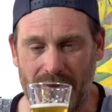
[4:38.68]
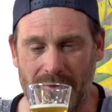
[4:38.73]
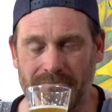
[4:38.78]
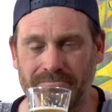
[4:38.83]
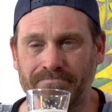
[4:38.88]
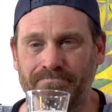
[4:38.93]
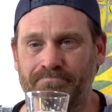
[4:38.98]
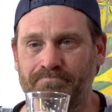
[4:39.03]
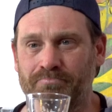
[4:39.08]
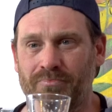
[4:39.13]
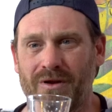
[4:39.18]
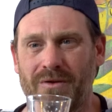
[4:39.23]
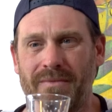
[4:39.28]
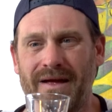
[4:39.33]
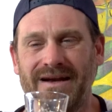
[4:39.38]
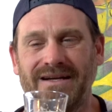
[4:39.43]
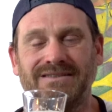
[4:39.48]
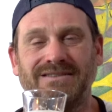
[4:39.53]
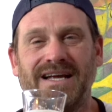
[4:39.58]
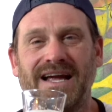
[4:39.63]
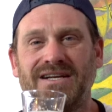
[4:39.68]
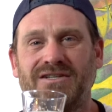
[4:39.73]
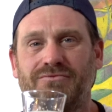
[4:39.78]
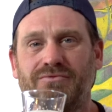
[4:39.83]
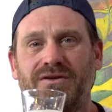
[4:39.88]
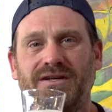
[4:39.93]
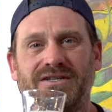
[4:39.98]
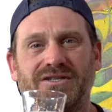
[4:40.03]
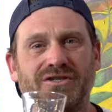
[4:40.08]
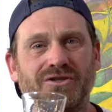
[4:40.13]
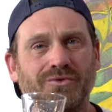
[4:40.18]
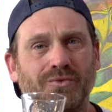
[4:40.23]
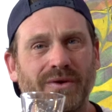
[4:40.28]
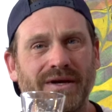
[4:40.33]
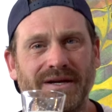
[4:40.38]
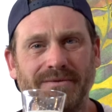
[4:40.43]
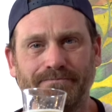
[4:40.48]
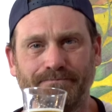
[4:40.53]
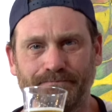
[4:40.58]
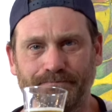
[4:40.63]
Man, it tastes really
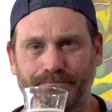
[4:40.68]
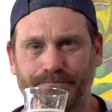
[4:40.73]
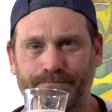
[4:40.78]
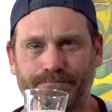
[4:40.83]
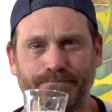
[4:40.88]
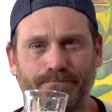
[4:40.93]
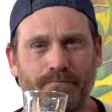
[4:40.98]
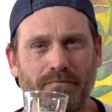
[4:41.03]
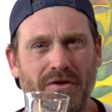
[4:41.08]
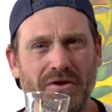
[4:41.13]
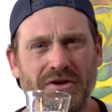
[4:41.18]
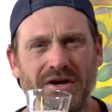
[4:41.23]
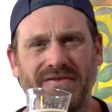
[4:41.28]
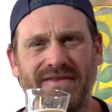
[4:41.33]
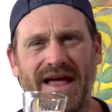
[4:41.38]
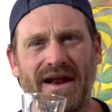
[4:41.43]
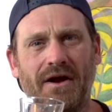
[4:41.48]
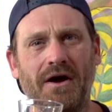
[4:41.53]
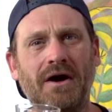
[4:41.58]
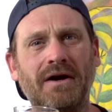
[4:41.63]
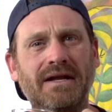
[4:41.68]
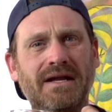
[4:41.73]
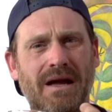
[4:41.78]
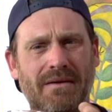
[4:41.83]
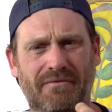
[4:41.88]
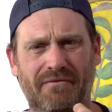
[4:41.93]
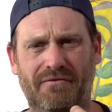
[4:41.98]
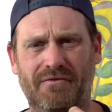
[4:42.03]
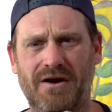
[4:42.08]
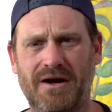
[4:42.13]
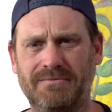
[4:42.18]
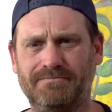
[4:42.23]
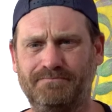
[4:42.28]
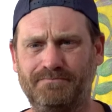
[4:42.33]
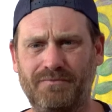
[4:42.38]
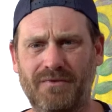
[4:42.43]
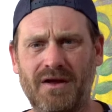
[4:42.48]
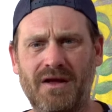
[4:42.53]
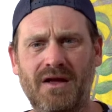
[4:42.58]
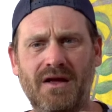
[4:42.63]
sweet. Get that honey up front.
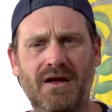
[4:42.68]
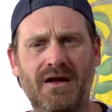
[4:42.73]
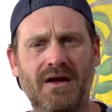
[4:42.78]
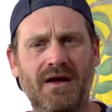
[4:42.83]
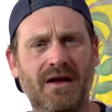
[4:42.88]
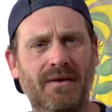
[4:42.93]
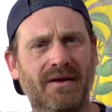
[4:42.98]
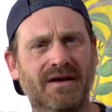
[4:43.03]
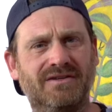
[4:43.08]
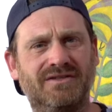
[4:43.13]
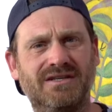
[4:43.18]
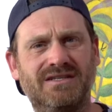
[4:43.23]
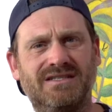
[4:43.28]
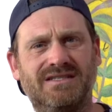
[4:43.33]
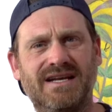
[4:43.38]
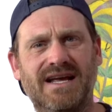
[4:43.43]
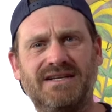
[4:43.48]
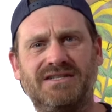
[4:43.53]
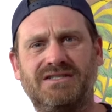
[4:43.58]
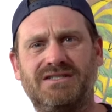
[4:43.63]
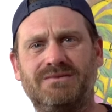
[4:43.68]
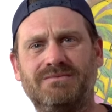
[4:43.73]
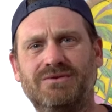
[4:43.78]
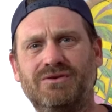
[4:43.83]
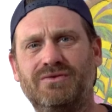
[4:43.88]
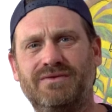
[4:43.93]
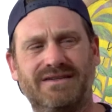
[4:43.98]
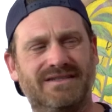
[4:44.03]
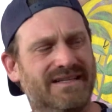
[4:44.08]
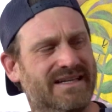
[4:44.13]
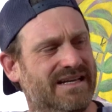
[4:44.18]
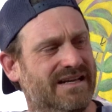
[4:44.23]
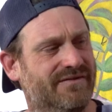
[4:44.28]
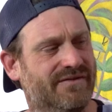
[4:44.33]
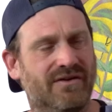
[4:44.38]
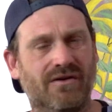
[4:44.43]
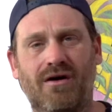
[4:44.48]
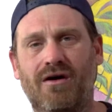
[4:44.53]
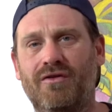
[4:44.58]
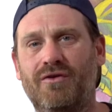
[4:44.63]
It just tastes smooth. It's
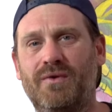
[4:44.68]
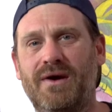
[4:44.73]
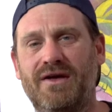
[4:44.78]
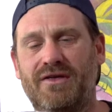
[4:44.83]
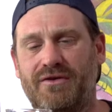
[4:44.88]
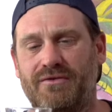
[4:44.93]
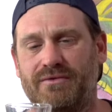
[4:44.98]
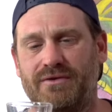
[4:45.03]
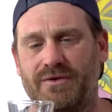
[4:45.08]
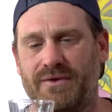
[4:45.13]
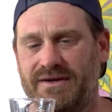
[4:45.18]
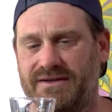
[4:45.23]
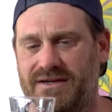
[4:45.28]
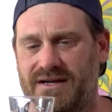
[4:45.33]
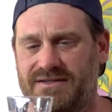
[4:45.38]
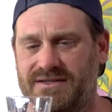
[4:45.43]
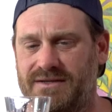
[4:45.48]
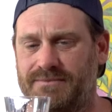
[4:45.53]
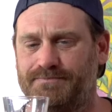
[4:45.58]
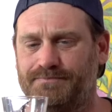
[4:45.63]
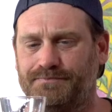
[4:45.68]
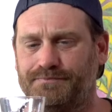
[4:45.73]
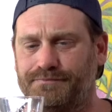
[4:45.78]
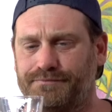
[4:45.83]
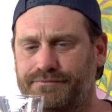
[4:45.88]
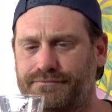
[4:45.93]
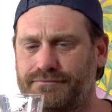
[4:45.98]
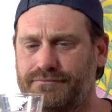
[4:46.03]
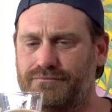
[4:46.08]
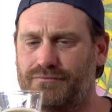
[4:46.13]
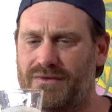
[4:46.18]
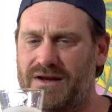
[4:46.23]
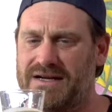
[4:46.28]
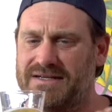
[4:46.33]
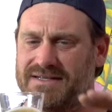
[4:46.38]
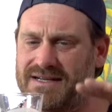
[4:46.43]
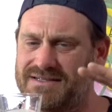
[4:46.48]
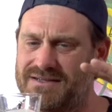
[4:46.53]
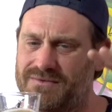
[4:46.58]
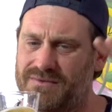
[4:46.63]
even all the way through. It doesn't
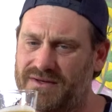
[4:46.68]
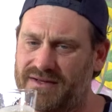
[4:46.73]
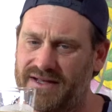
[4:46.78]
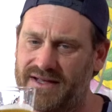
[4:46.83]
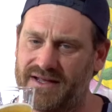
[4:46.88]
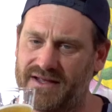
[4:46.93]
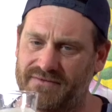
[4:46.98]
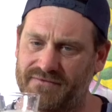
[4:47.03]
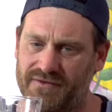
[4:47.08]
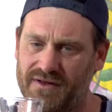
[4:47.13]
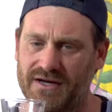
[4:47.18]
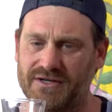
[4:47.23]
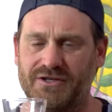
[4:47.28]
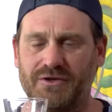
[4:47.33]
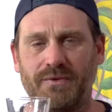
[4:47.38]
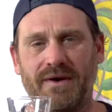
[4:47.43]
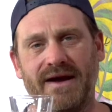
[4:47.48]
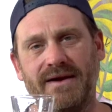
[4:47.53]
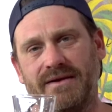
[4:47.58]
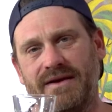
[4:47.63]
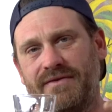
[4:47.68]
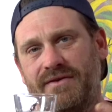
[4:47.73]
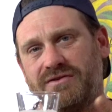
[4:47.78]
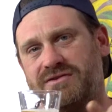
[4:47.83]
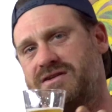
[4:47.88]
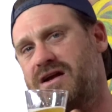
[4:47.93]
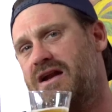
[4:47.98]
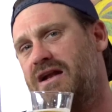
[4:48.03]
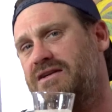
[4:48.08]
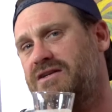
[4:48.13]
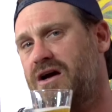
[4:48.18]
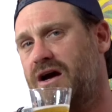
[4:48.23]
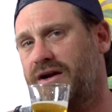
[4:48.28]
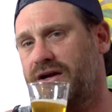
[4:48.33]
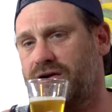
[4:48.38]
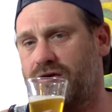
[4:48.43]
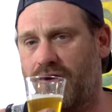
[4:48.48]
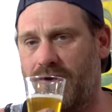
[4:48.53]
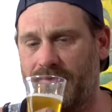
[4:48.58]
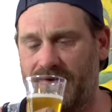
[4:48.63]
really fluctuate, and there's not a ton
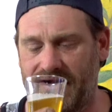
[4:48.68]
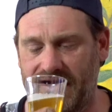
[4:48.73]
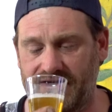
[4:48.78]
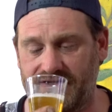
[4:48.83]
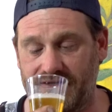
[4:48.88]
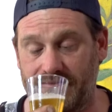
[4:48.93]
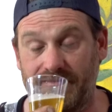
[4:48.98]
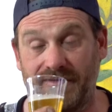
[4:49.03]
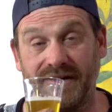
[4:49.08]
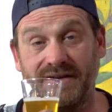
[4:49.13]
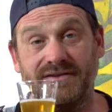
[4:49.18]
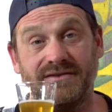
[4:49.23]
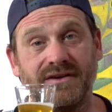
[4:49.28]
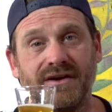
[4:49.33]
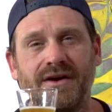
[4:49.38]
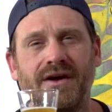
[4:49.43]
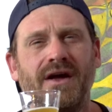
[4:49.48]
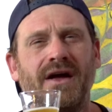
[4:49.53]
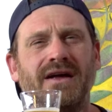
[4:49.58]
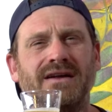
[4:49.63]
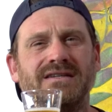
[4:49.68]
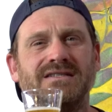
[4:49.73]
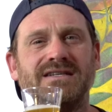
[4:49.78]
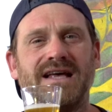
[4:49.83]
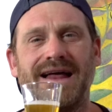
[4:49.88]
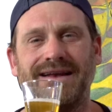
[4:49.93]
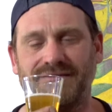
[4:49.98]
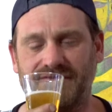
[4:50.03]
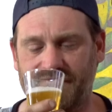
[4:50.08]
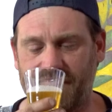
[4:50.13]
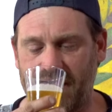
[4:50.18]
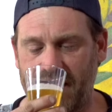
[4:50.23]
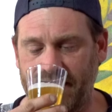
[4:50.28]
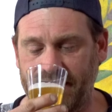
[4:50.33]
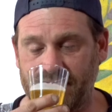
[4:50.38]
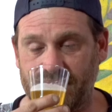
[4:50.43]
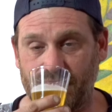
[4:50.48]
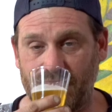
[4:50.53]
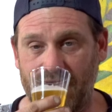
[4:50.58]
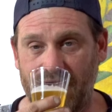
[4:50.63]
of carbonation, but it's
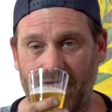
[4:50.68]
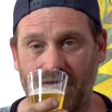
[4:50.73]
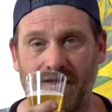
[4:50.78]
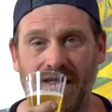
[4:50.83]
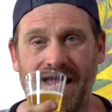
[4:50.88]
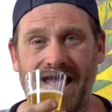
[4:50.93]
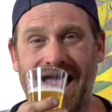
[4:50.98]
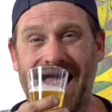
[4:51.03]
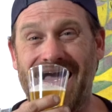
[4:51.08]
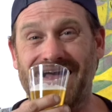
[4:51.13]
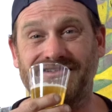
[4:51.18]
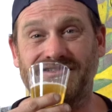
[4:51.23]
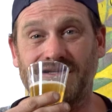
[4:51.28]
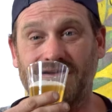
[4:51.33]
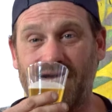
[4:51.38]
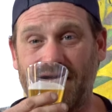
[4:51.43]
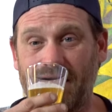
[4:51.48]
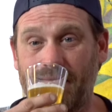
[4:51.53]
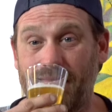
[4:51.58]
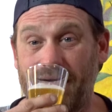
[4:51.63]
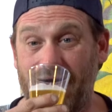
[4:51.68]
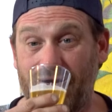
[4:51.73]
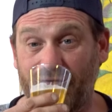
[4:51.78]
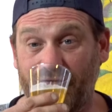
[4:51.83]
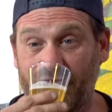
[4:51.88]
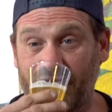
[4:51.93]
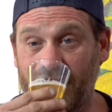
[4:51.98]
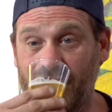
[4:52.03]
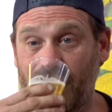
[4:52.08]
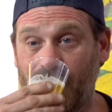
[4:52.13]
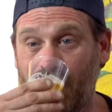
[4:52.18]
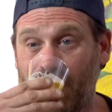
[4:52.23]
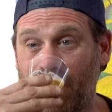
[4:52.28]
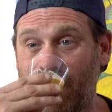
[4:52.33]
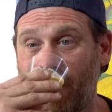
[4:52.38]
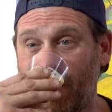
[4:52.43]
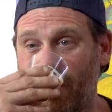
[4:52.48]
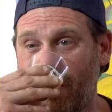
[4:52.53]
satisfying as well. Has a lot of mouthfeel.